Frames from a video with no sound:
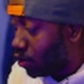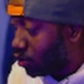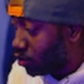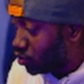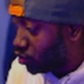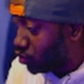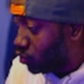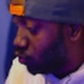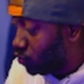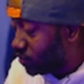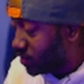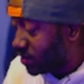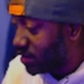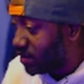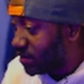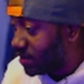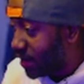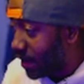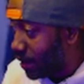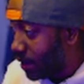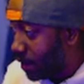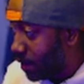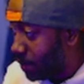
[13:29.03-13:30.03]
using the
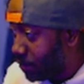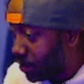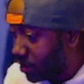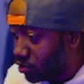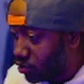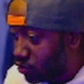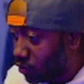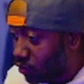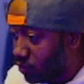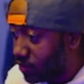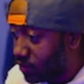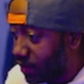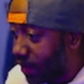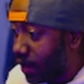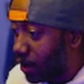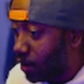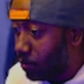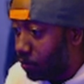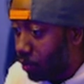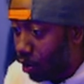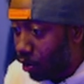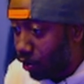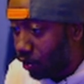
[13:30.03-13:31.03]
dynamic controls at a
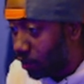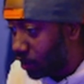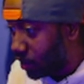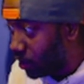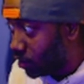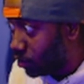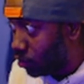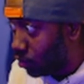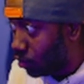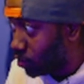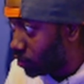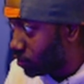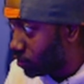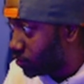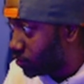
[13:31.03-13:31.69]
party or